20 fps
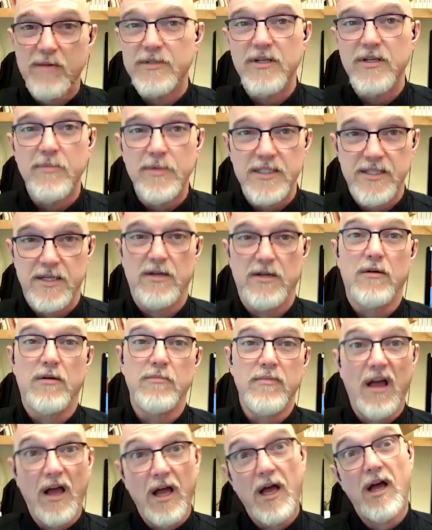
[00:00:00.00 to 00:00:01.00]
are on, but nobody's
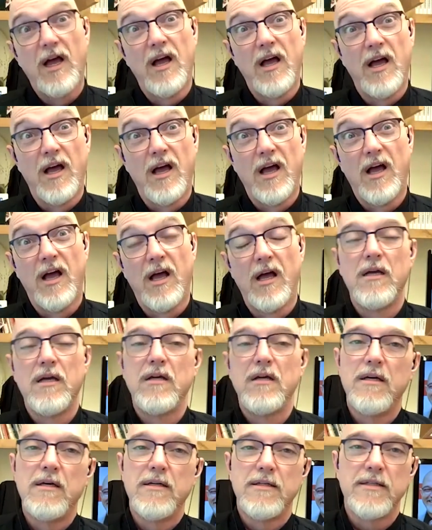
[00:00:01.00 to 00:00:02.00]
home.
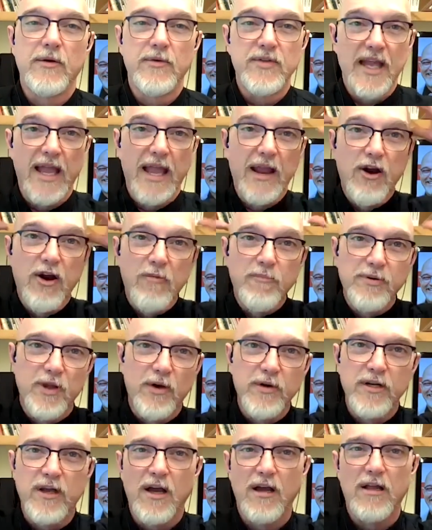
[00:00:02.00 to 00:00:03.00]
With the hair
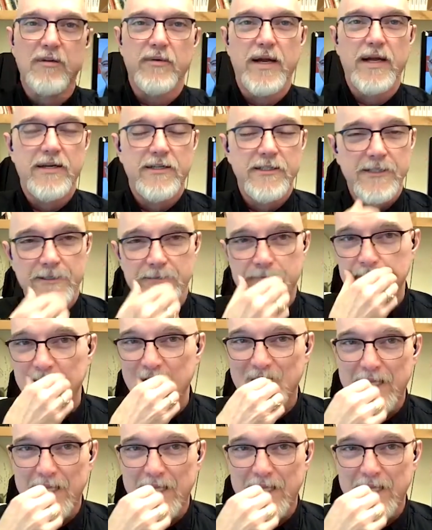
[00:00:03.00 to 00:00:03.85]
blowing all around.